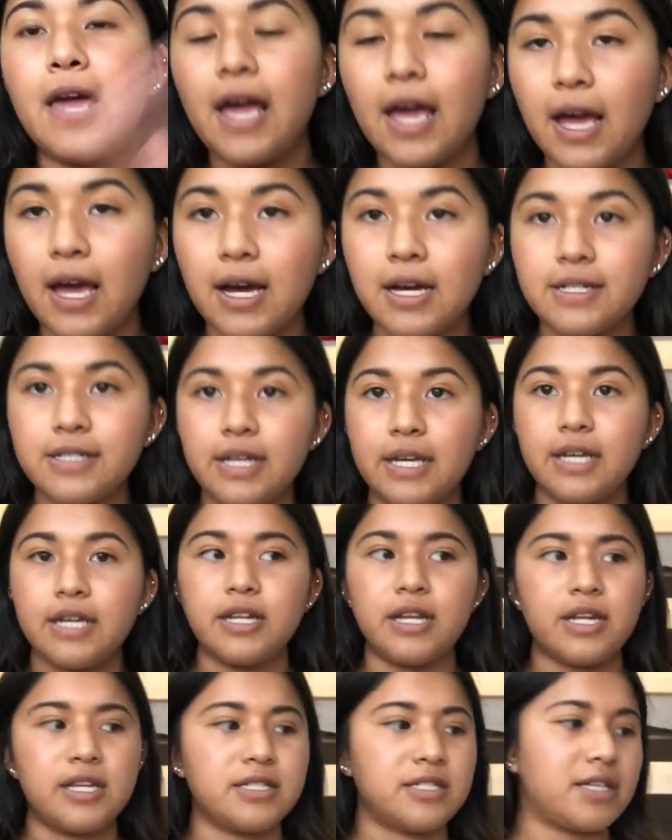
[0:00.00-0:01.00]
and it
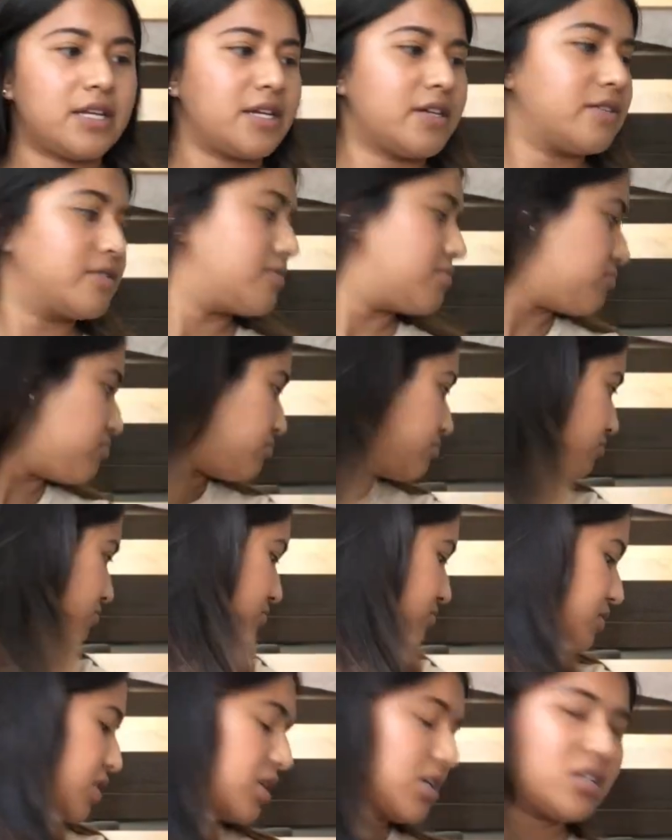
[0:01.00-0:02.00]
is like,
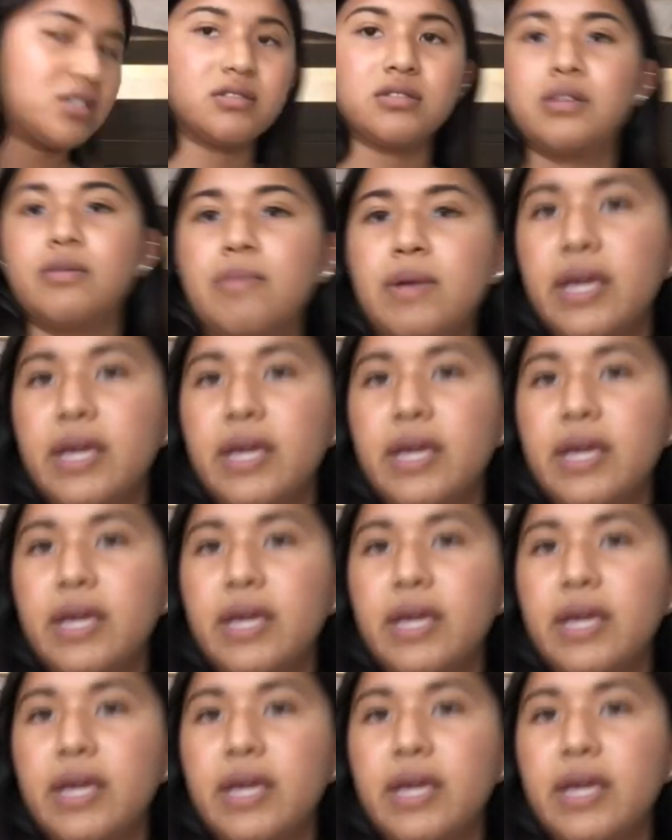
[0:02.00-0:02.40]
I